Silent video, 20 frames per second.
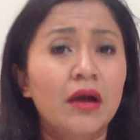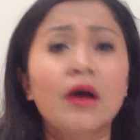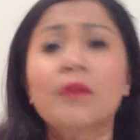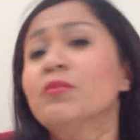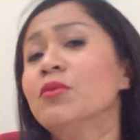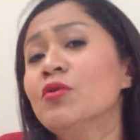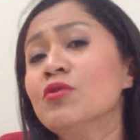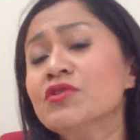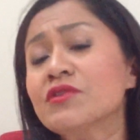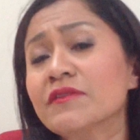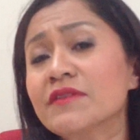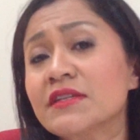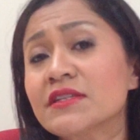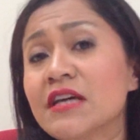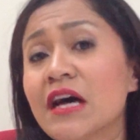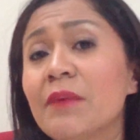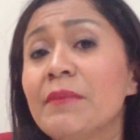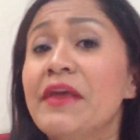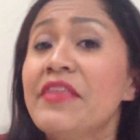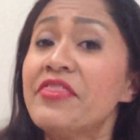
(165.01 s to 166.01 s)
Most of the
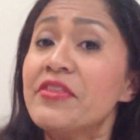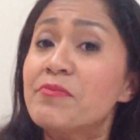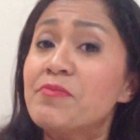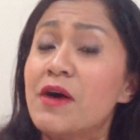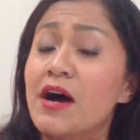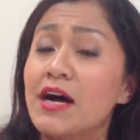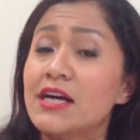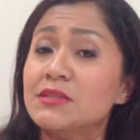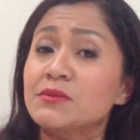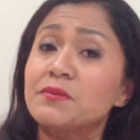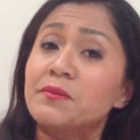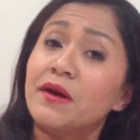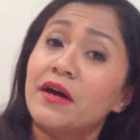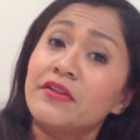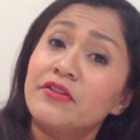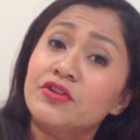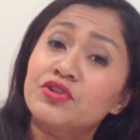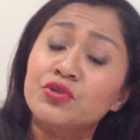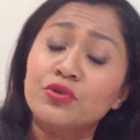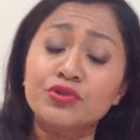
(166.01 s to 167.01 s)
time, in the past, with my
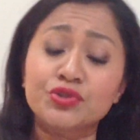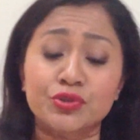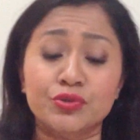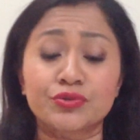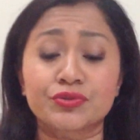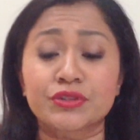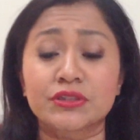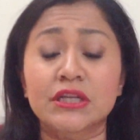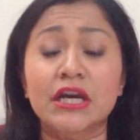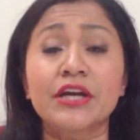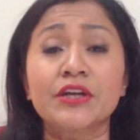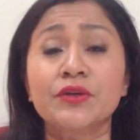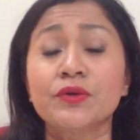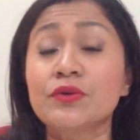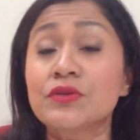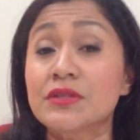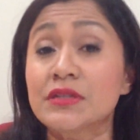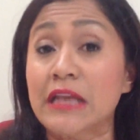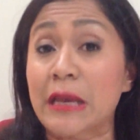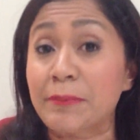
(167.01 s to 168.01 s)
other 2 children, I
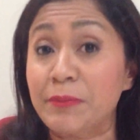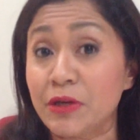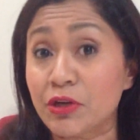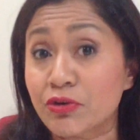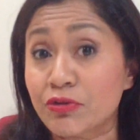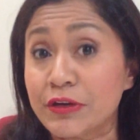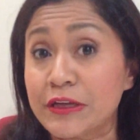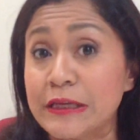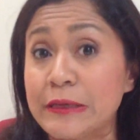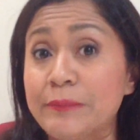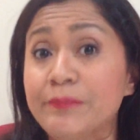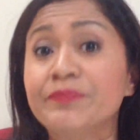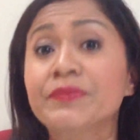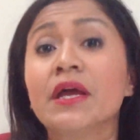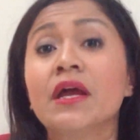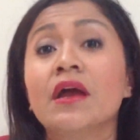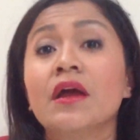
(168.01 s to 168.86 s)
use nappy cream.